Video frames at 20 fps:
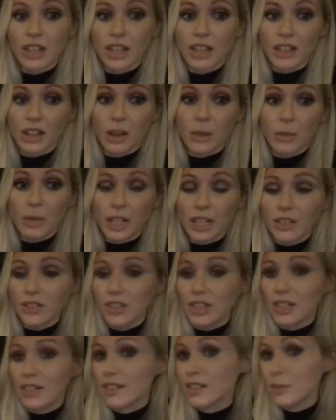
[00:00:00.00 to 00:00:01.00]
and the
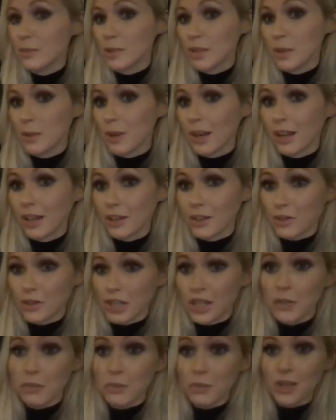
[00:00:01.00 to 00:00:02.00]
combination seems to work a
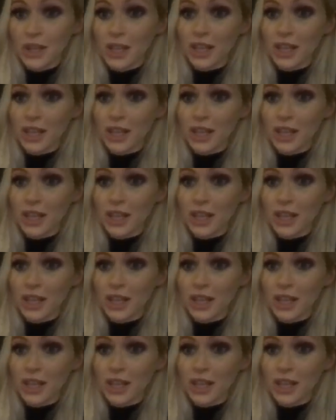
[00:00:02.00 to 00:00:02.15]
dream.